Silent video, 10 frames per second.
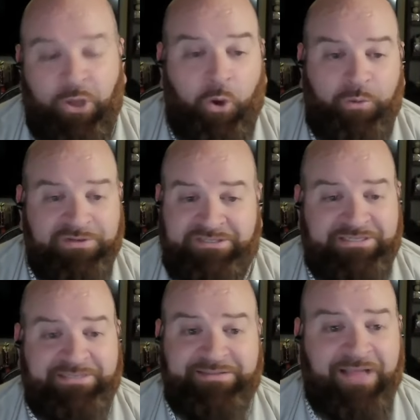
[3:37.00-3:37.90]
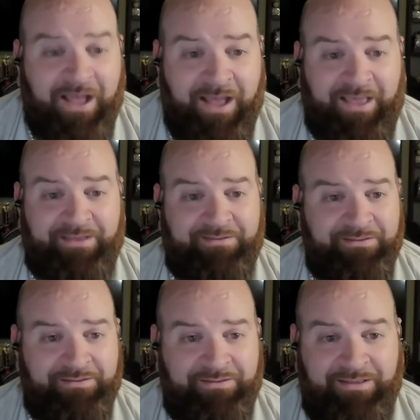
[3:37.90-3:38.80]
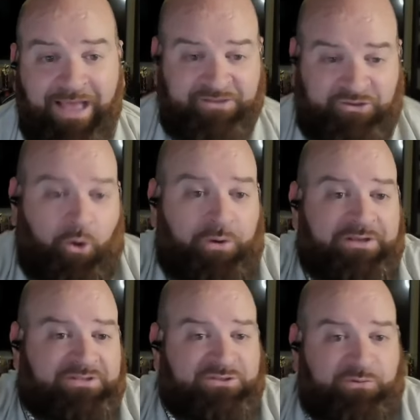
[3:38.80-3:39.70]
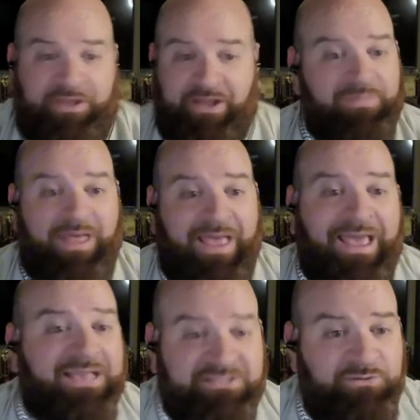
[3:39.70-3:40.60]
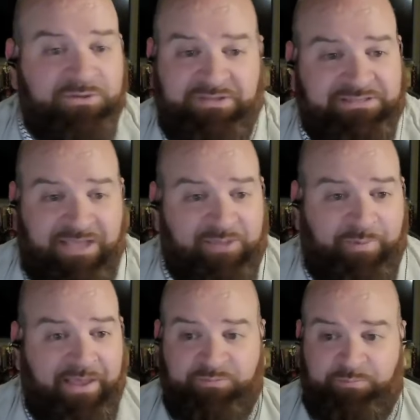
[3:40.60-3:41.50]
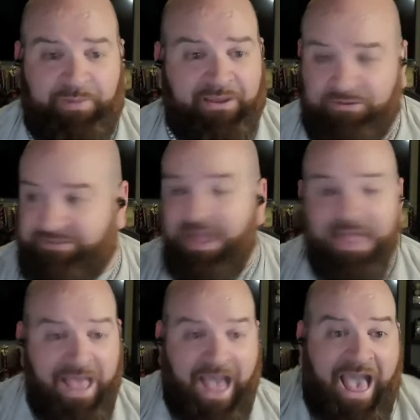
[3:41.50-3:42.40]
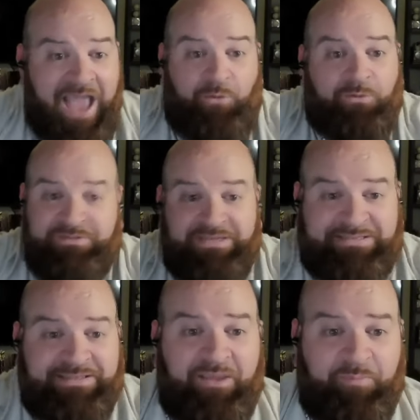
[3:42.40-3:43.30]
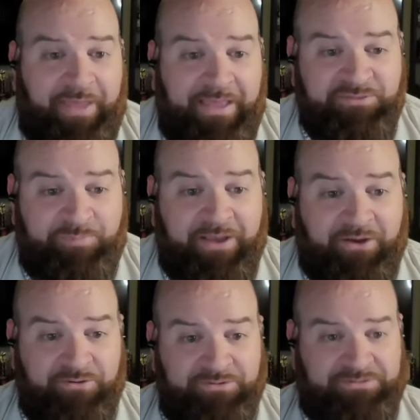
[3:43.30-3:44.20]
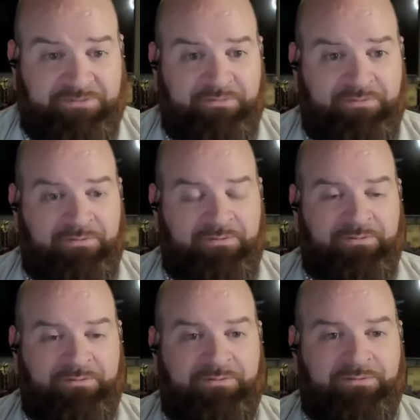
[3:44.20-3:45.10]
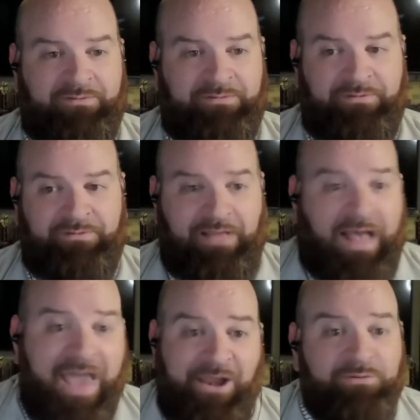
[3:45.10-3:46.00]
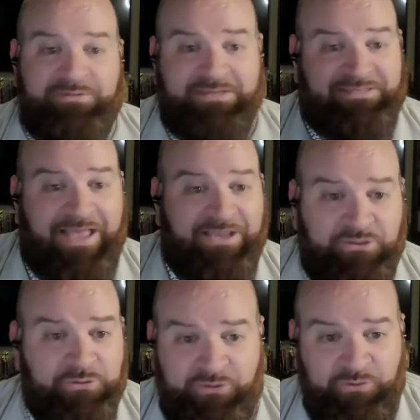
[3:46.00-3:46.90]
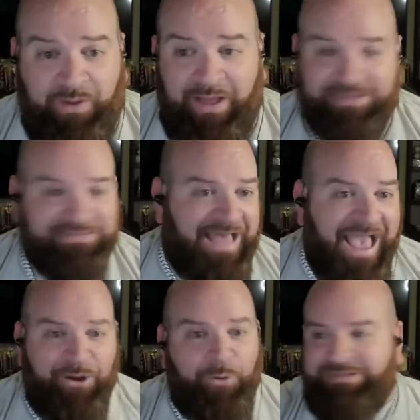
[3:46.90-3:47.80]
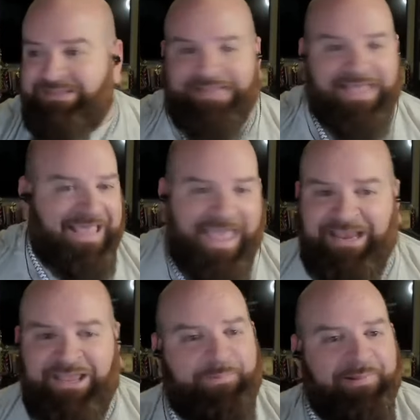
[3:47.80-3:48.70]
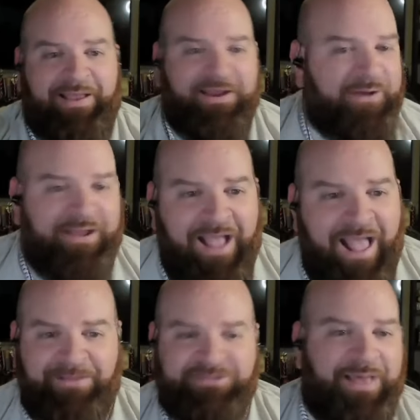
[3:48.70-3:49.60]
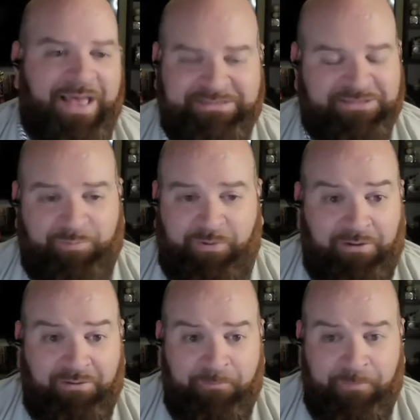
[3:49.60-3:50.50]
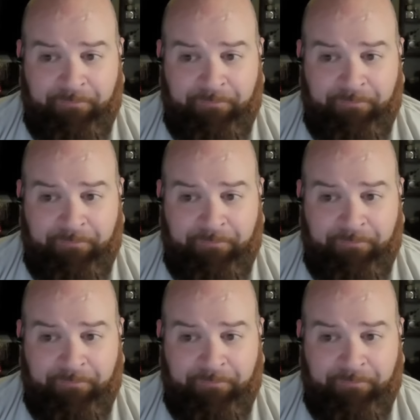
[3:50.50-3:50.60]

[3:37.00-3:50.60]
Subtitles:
No, she's not. I totally disagree. And I'm not asking you to dislike Paige Bueckers. I don't dislike Paige Bueckers. I don't dislike Juju Watkins. I don't dislike any player in college basketball.